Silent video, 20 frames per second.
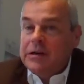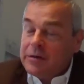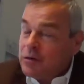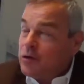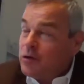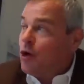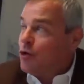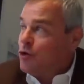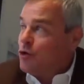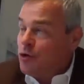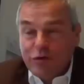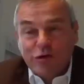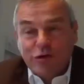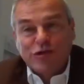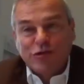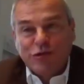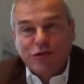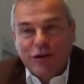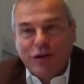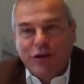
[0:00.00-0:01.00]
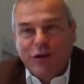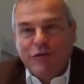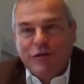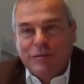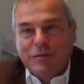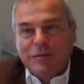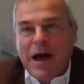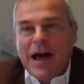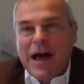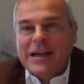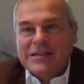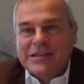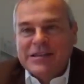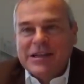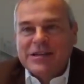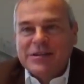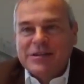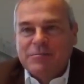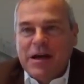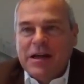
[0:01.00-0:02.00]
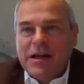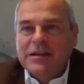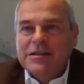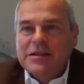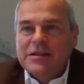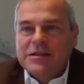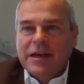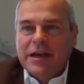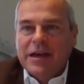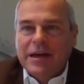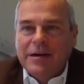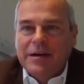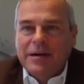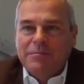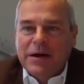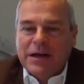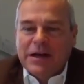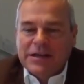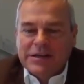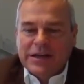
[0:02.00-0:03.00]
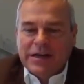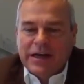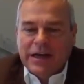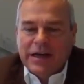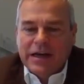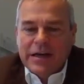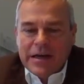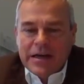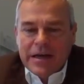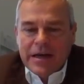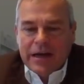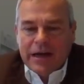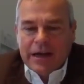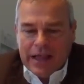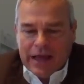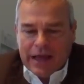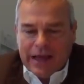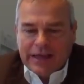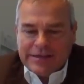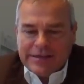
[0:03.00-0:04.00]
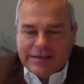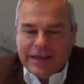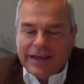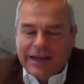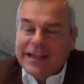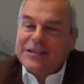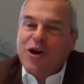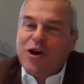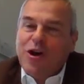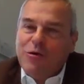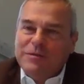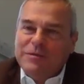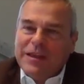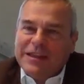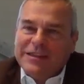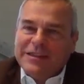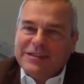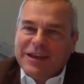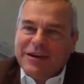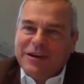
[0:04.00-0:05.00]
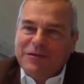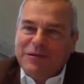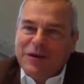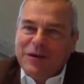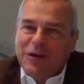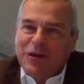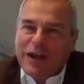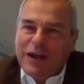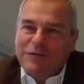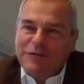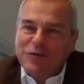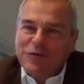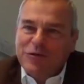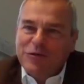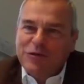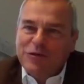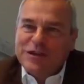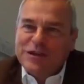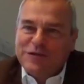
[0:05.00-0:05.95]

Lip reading: got used to it over the past 6 months. Like I said, let's hope that we don't have to do this